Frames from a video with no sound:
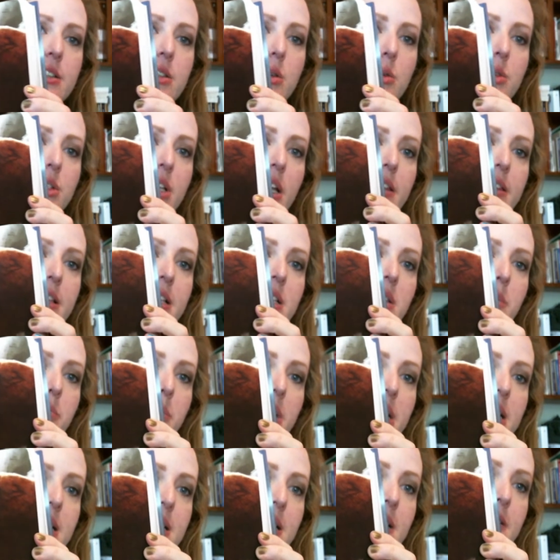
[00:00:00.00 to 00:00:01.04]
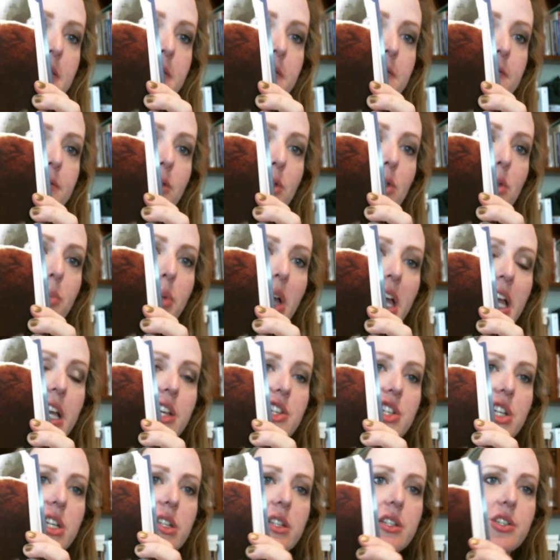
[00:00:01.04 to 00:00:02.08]
So it's got these amazing full
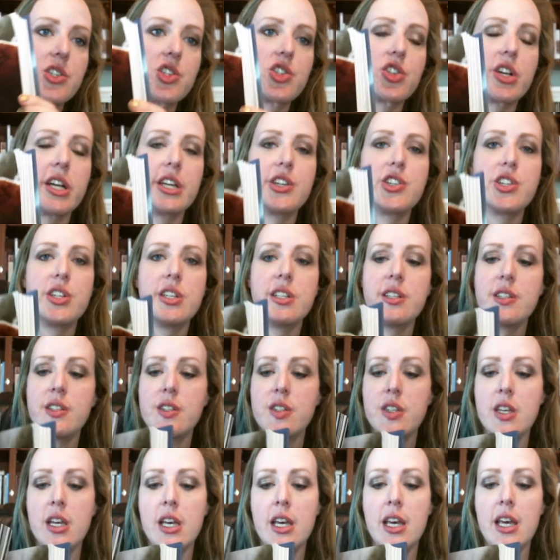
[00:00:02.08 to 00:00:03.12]
page illustrations.